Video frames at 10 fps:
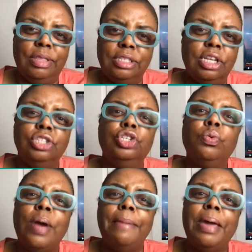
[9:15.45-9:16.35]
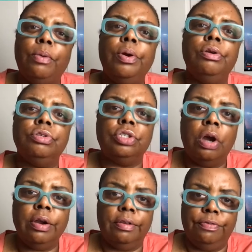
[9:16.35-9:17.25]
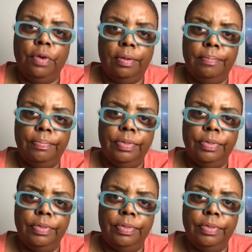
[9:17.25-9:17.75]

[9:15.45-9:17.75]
this because you're right back where you started from